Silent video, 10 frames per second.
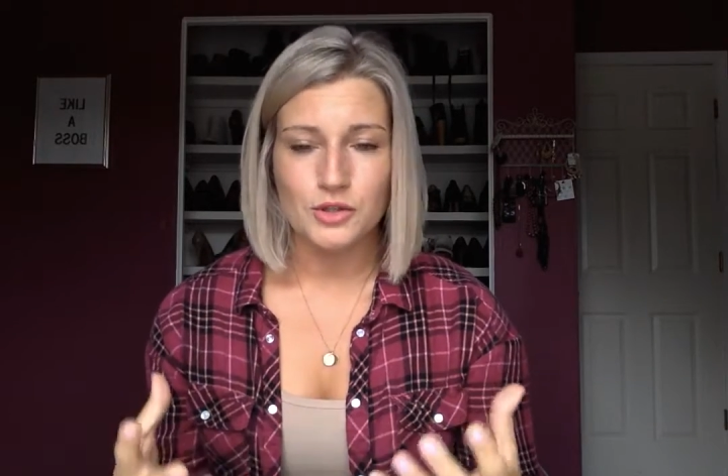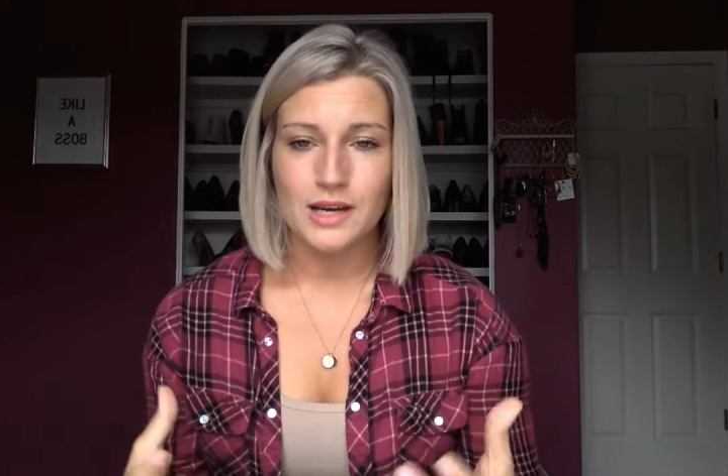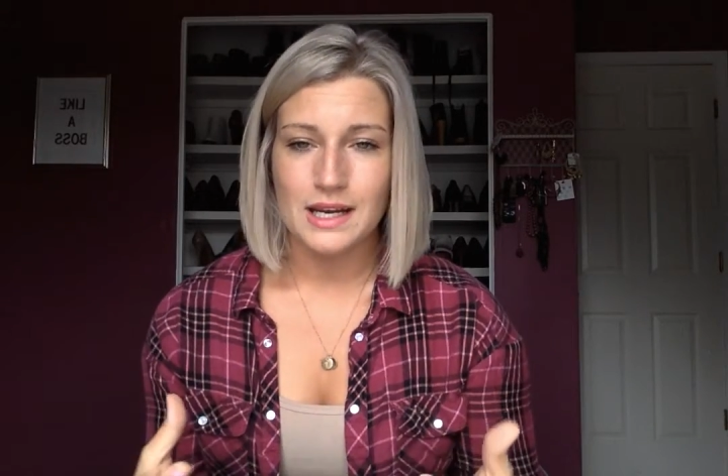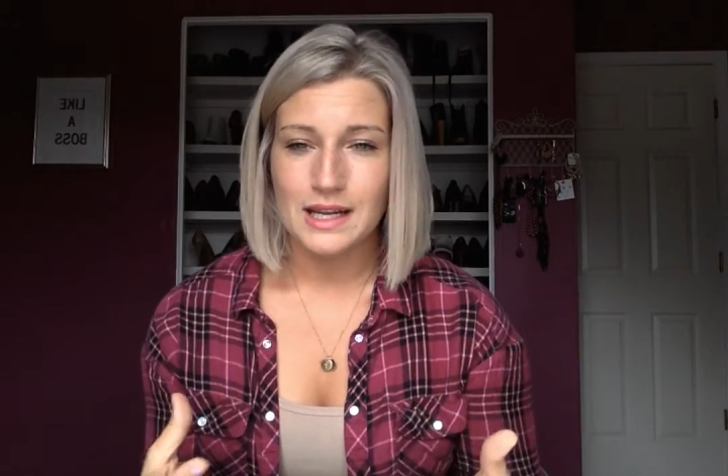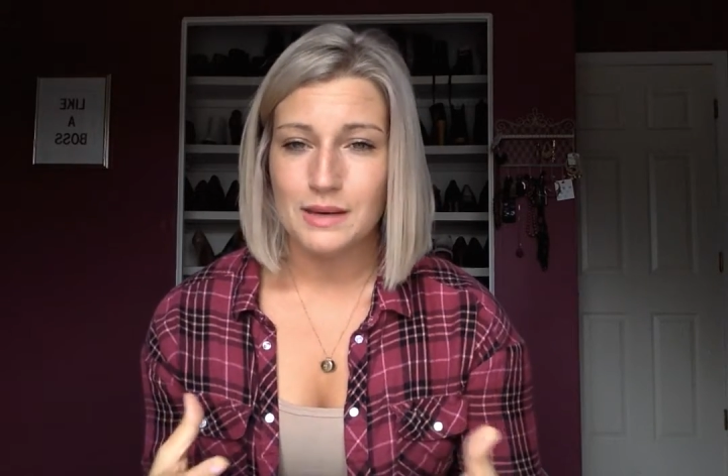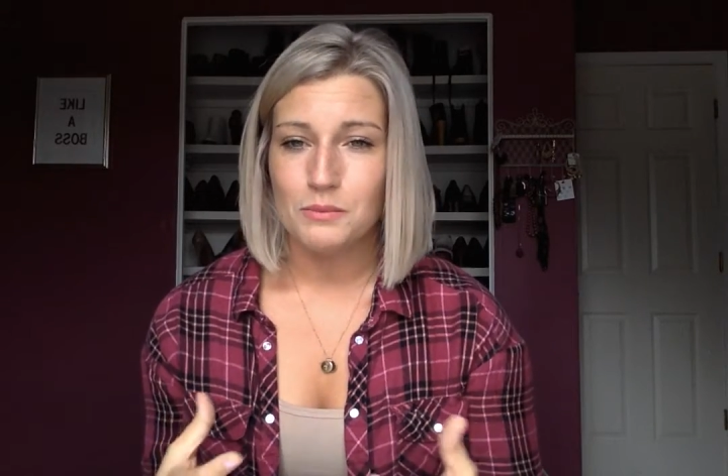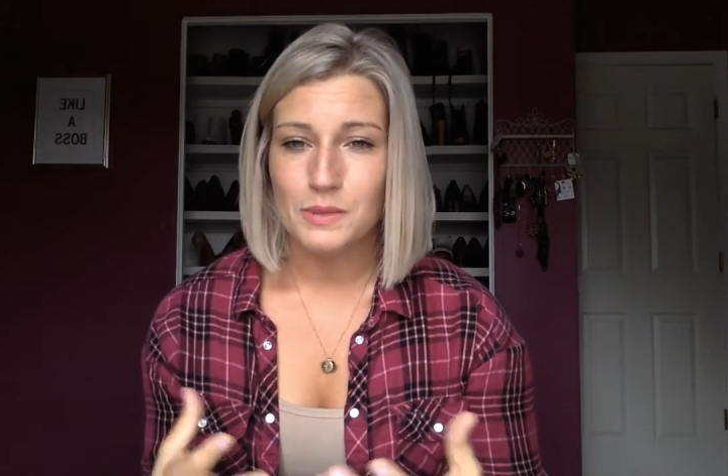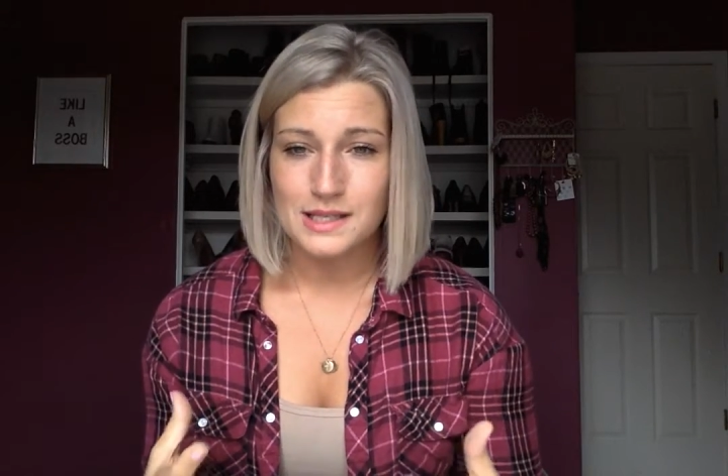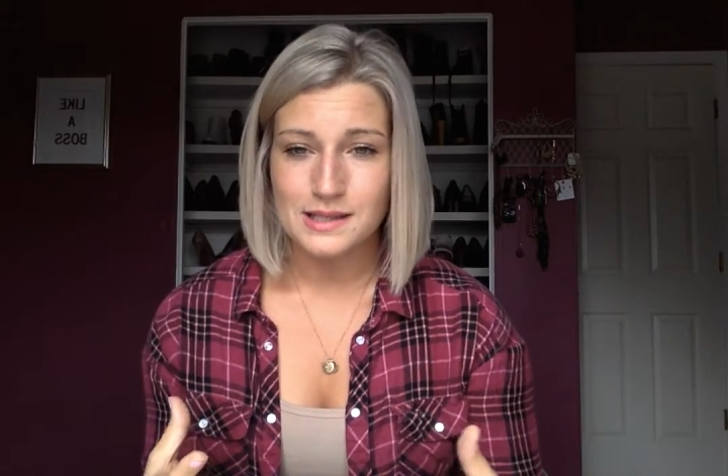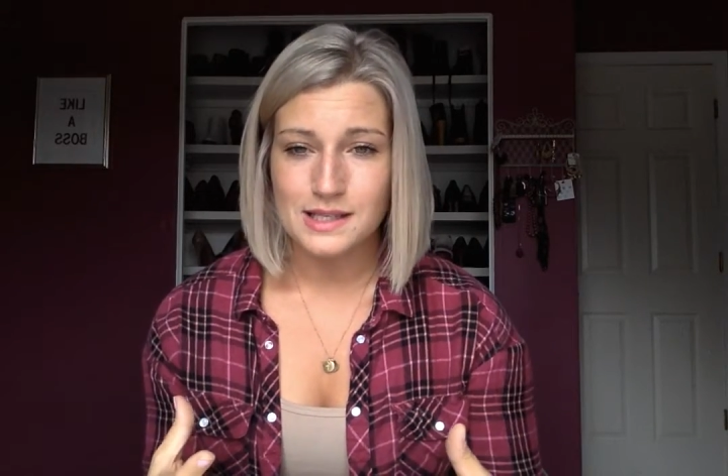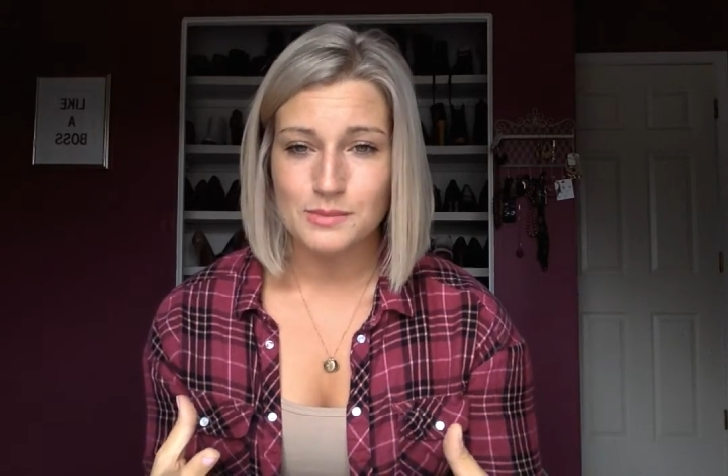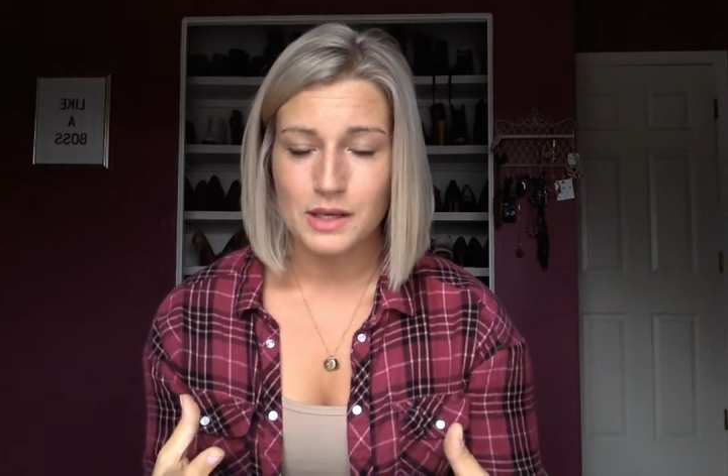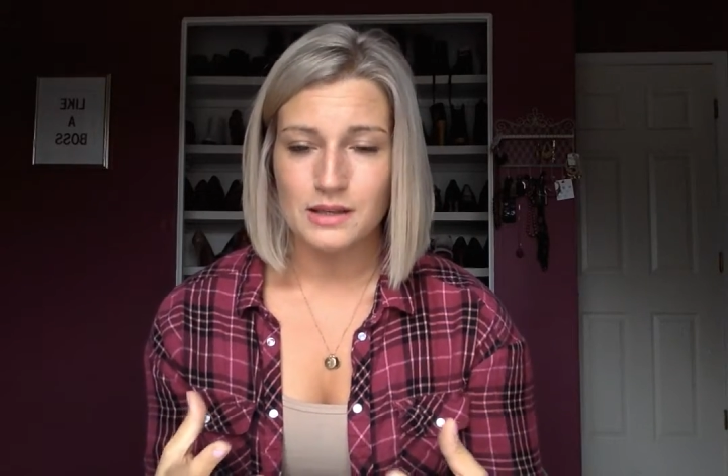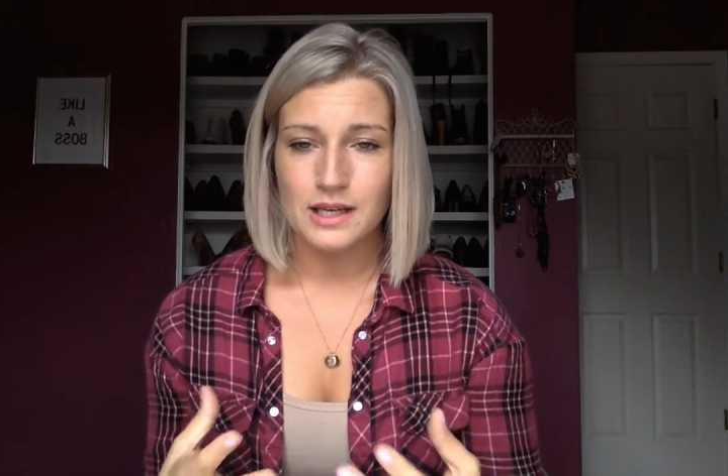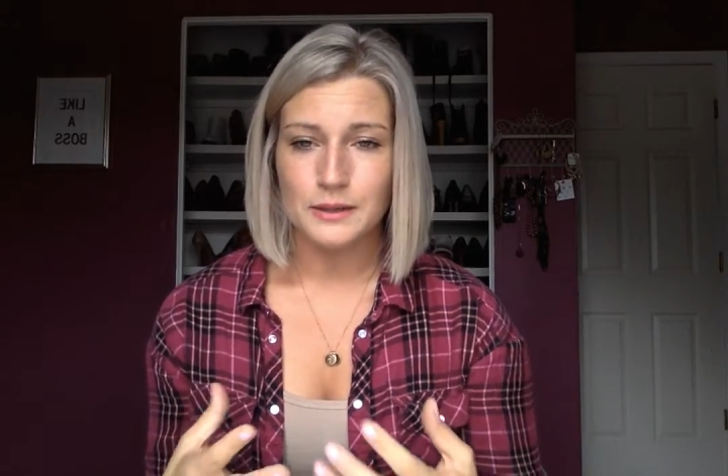training in business
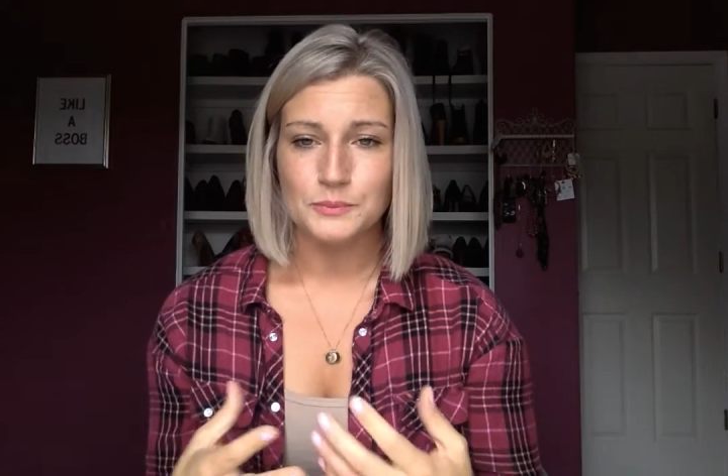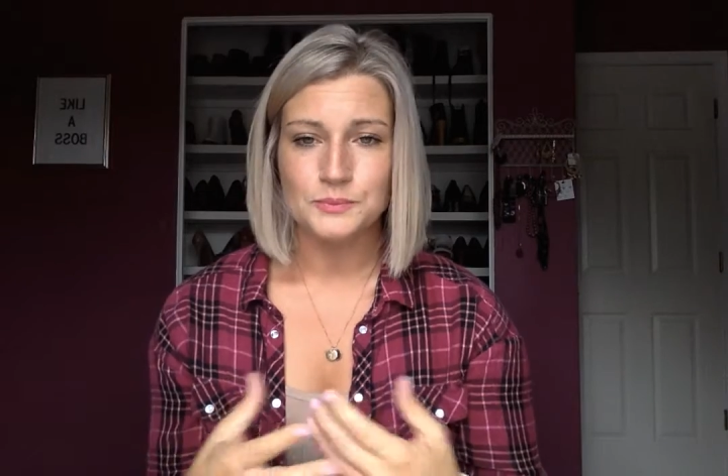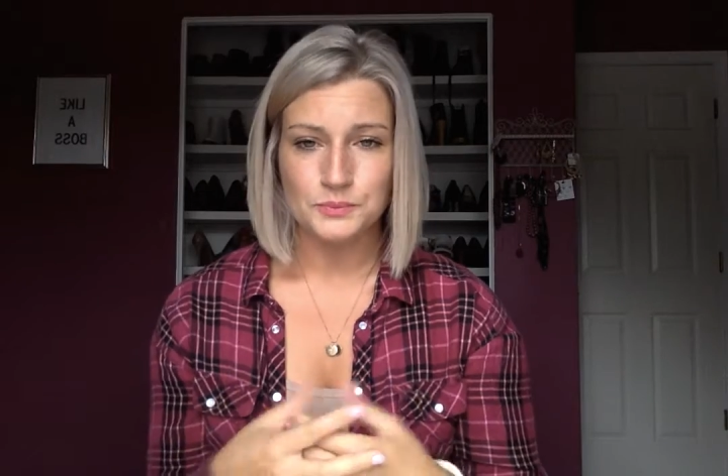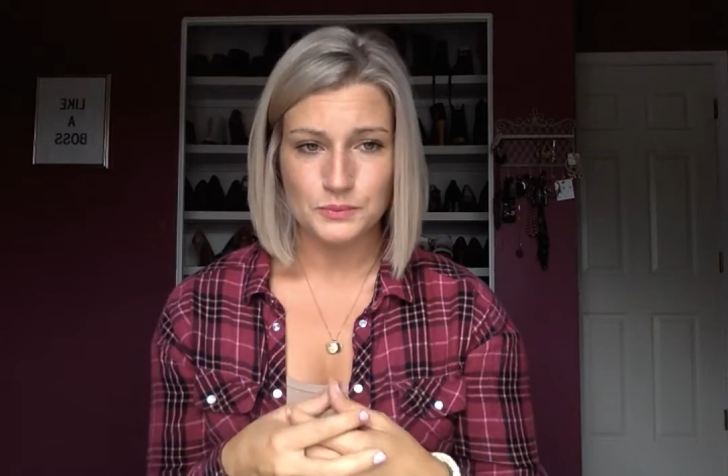building.